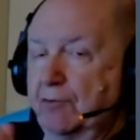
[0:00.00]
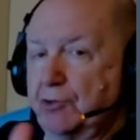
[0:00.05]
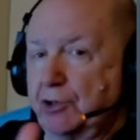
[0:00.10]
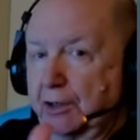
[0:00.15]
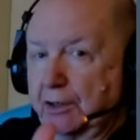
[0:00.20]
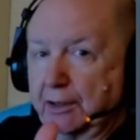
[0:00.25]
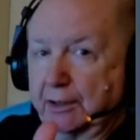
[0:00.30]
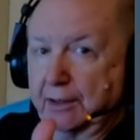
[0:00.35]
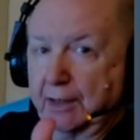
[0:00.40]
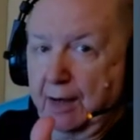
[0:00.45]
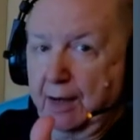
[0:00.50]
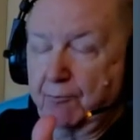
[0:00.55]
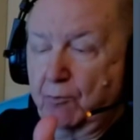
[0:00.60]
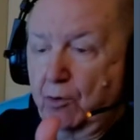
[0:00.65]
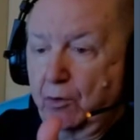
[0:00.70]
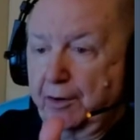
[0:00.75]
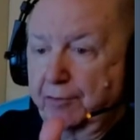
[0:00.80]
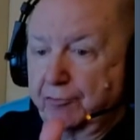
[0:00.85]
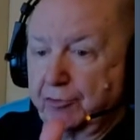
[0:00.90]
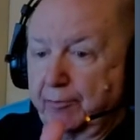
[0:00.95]
could have got
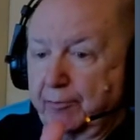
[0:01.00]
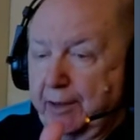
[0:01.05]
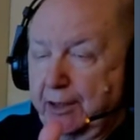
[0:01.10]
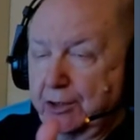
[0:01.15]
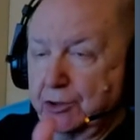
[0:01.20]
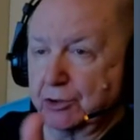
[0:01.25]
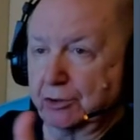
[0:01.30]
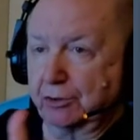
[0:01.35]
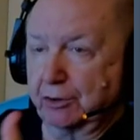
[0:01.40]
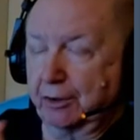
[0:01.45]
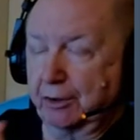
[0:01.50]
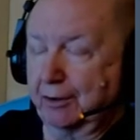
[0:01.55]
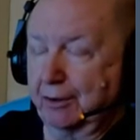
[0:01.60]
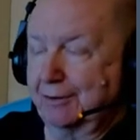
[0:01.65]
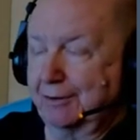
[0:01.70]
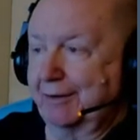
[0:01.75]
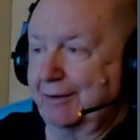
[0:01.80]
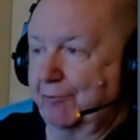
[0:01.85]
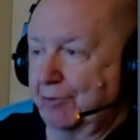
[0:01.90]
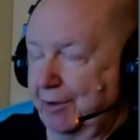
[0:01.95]
more information, you know,
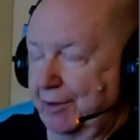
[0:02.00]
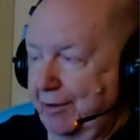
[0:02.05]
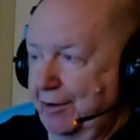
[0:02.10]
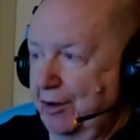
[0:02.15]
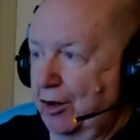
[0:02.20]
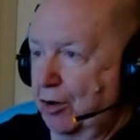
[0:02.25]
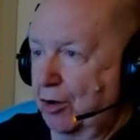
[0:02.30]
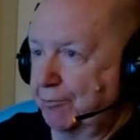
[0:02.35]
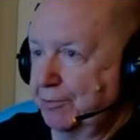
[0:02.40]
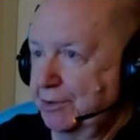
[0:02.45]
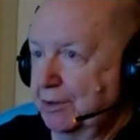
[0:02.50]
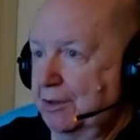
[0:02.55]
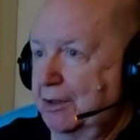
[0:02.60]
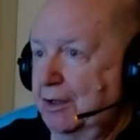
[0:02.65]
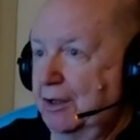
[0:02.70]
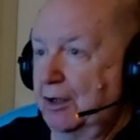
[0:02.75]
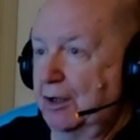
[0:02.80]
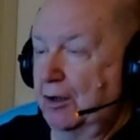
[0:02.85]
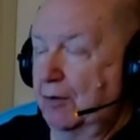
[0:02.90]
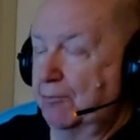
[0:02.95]
that would have helped.
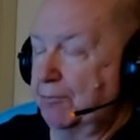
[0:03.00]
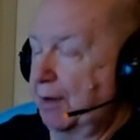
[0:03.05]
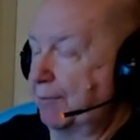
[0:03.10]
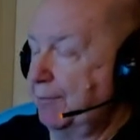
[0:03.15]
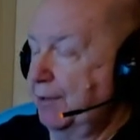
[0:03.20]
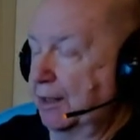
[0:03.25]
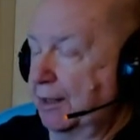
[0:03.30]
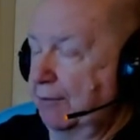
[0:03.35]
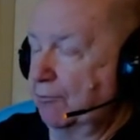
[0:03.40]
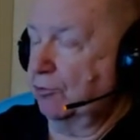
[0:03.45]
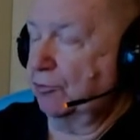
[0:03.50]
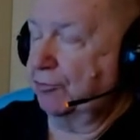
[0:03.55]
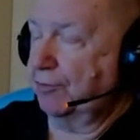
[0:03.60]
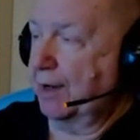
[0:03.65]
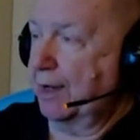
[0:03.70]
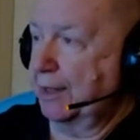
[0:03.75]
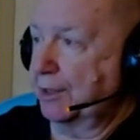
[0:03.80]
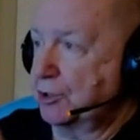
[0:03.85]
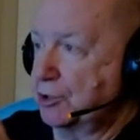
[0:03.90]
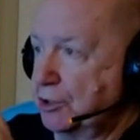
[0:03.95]
I mean, that was
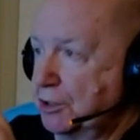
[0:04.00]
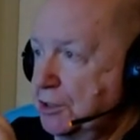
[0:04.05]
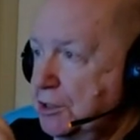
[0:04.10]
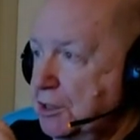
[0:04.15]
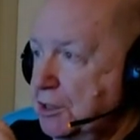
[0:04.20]
fine. She did